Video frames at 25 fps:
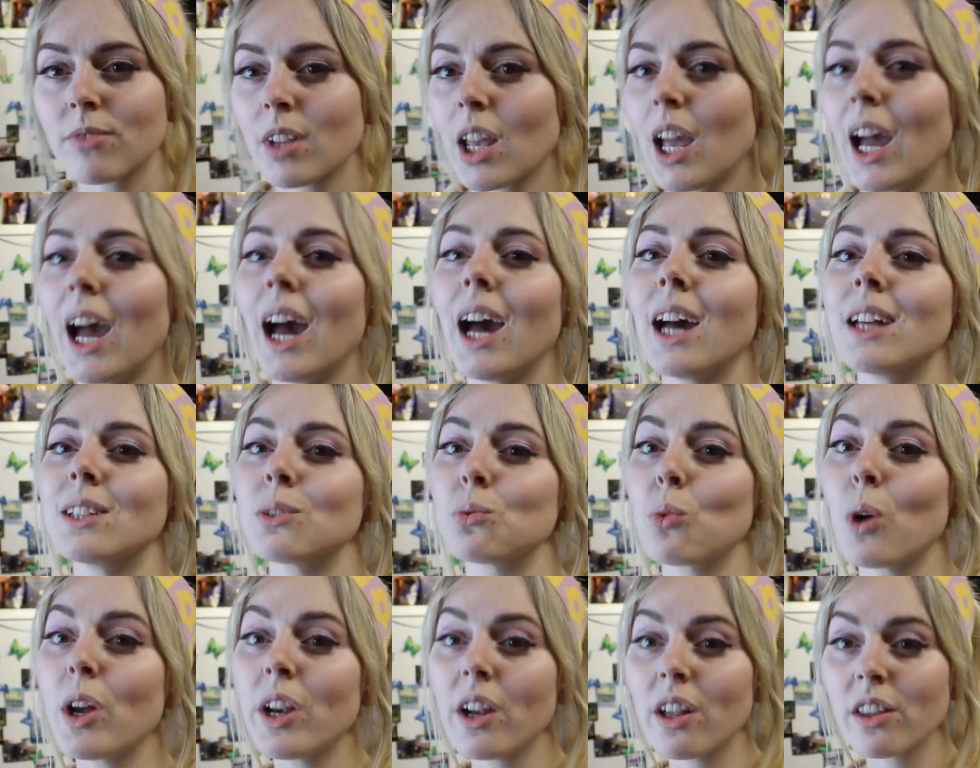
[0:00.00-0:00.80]
Uh,
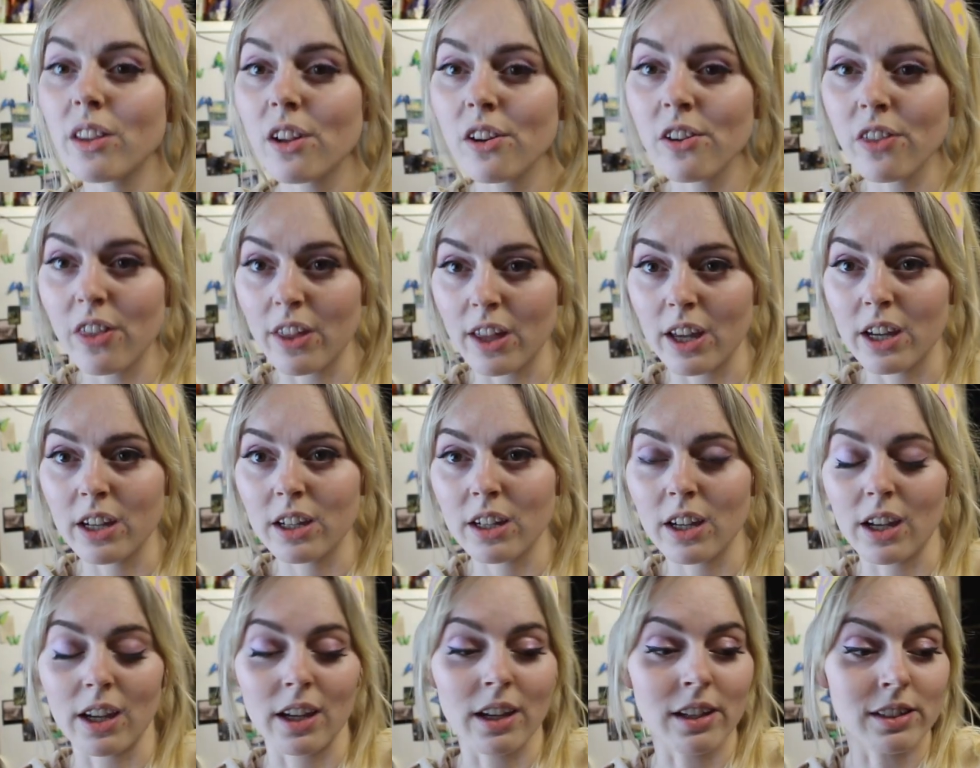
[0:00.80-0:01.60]
And one other
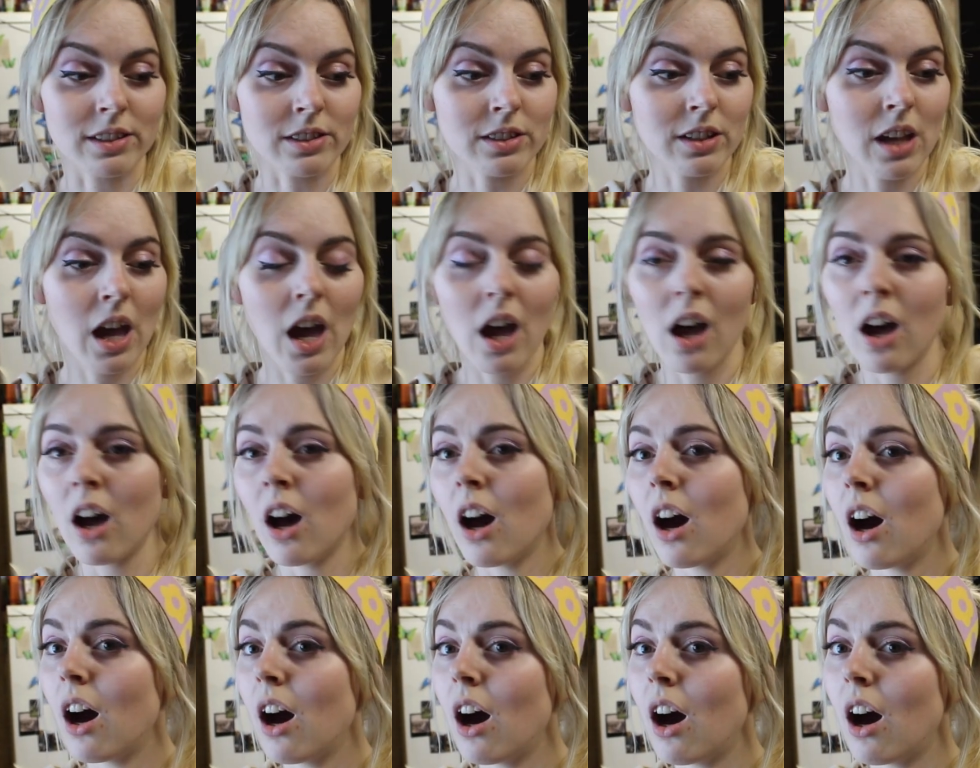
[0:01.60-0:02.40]
thing is,
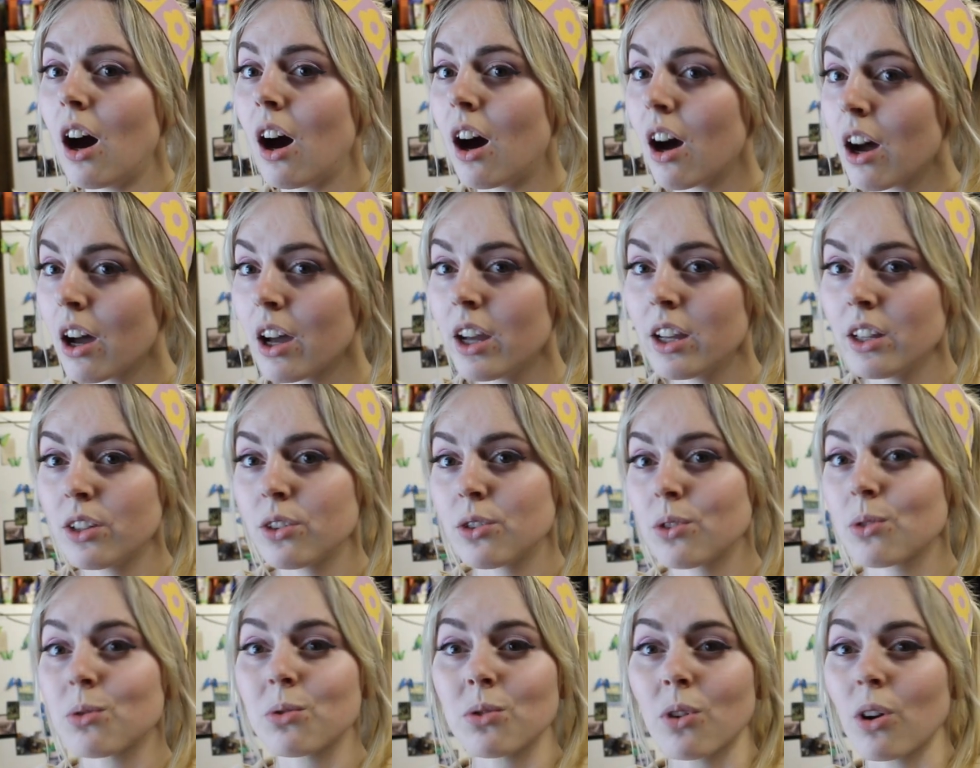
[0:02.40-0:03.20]
I
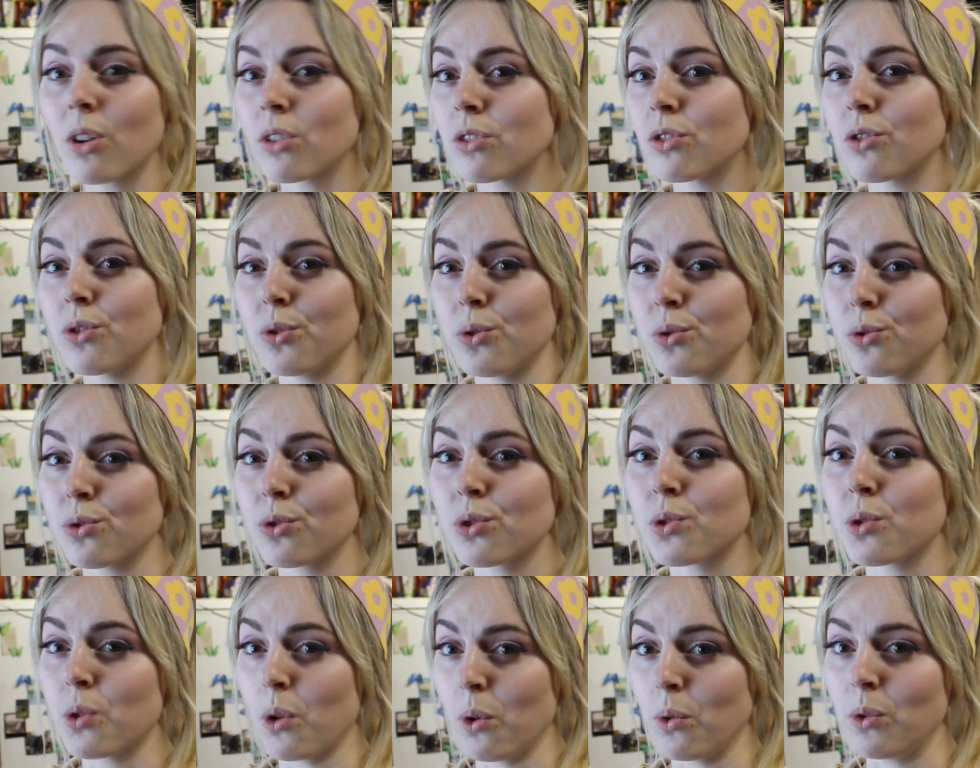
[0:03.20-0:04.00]
do not
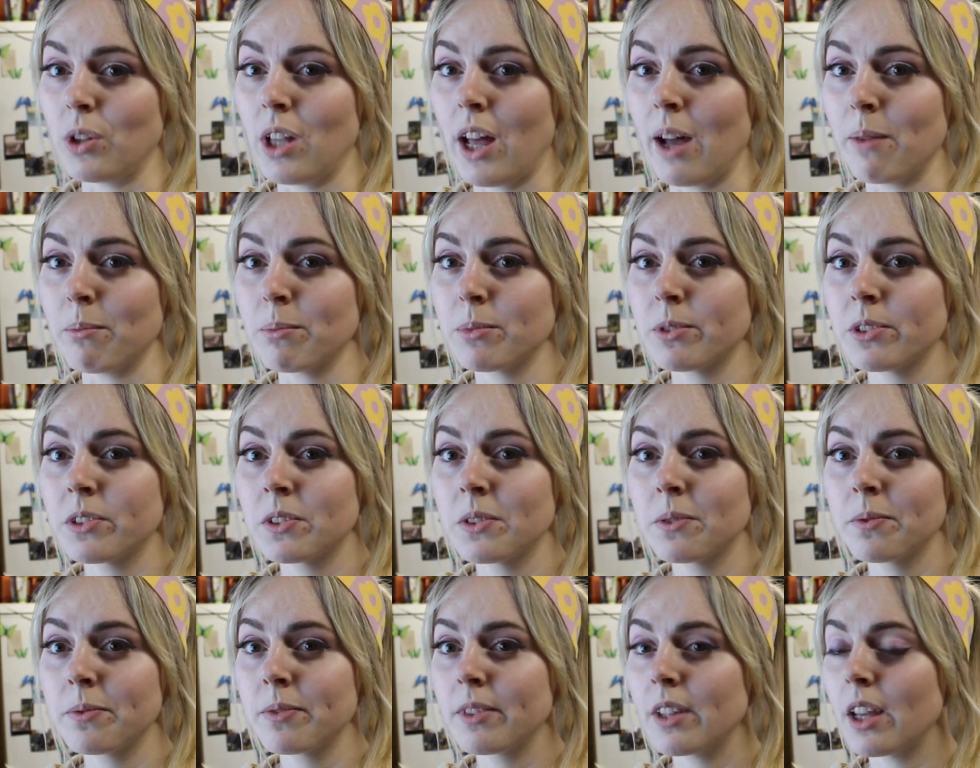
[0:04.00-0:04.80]
use grow lamps.